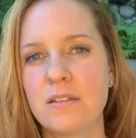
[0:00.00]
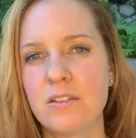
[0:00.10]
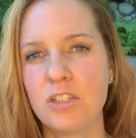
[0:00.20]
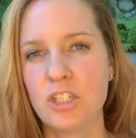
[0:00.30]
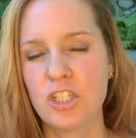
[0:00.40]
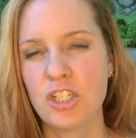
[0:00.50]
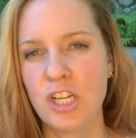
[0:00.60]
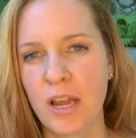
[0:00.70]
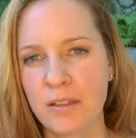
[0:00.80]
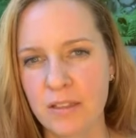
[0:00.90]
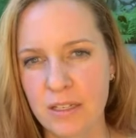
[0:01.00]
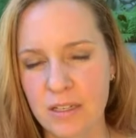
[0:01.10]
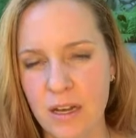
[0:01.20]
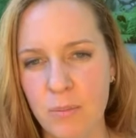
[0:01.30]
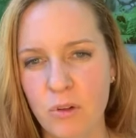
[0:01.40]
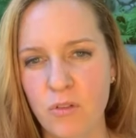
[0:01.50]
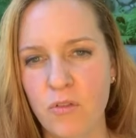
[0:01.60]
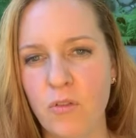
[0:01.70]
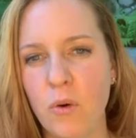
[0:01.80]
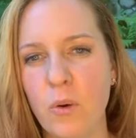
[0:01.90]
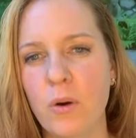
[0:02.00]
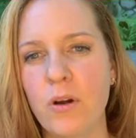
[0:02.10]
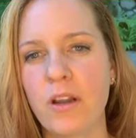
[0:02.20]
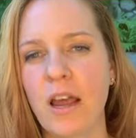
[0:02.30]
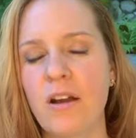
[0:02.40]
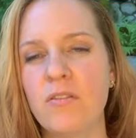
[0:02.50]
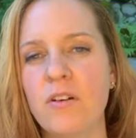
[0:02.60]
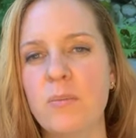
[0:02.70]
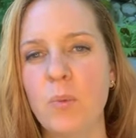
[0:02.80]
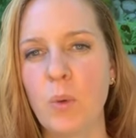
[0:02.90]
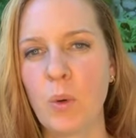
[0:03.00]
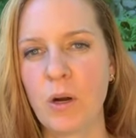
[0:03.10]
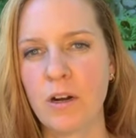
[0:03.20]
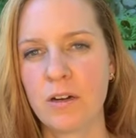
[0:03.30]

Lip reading: just gently coming forward ever more.